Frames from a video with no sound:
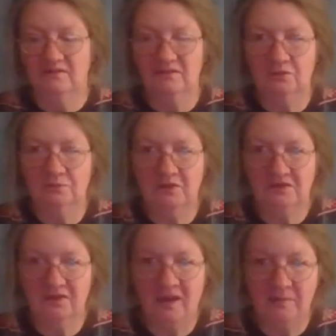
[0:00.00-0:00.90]
too much
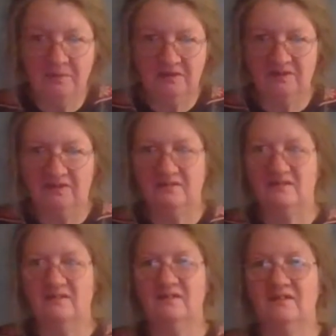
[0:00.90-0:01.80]
garbage.
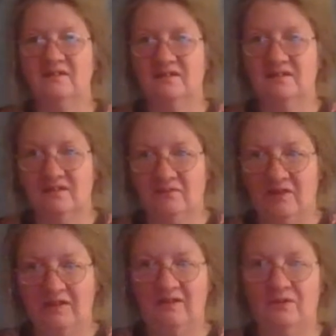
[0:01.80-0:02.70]
Isn't that
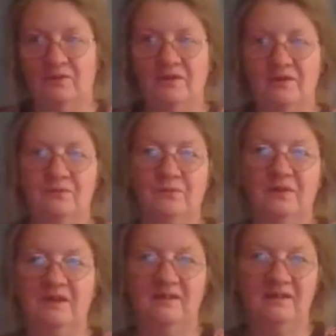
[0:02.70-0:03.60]
right, Laura?
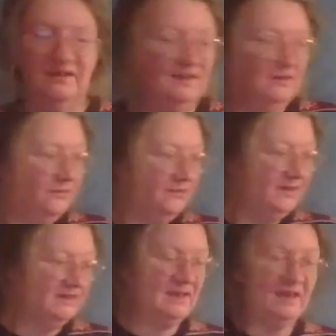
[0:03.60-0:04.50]
We
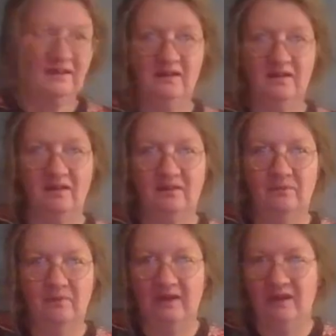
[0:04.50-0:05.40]
recycle
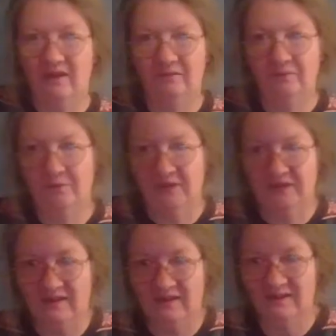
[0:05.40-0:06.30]
whatever we
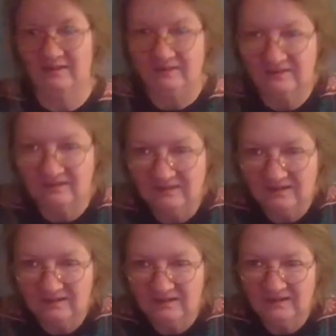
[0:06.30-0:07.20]
can
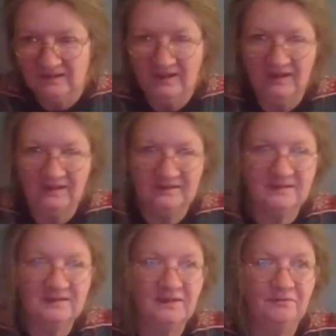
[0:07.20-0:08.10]
and
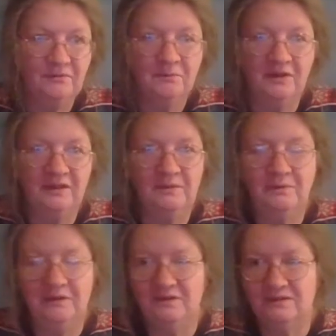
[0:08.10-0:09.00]
save the money,
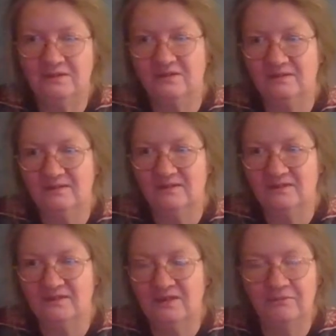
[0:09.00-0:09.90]
because
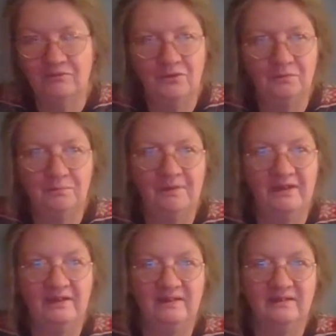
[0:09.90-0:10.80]
instead of going
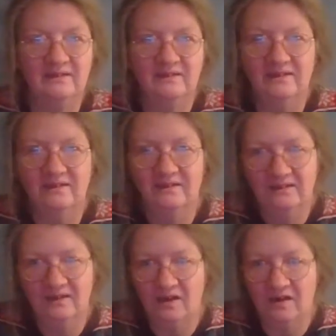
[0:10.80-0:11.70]
buying
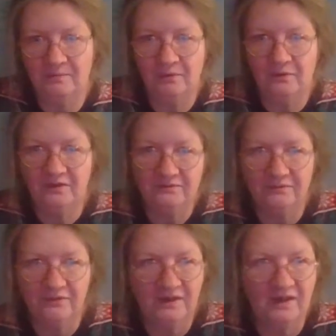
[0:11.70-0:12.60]
cardboard
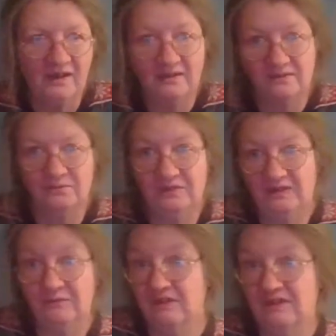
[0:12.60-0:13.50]
for carts, we
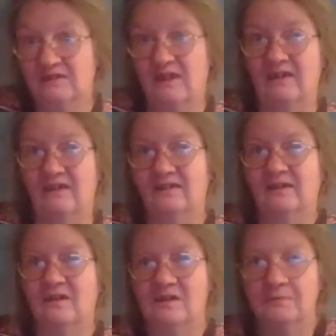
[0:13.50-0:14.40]
recycle the
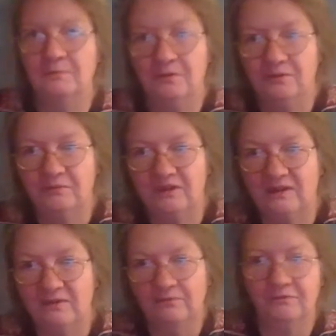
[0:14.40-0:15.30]
cardboard we
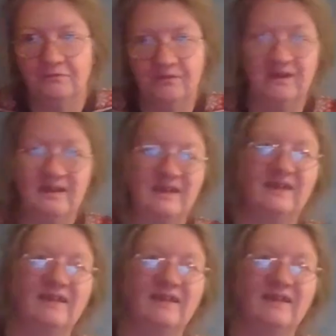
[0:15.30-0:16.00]
get for free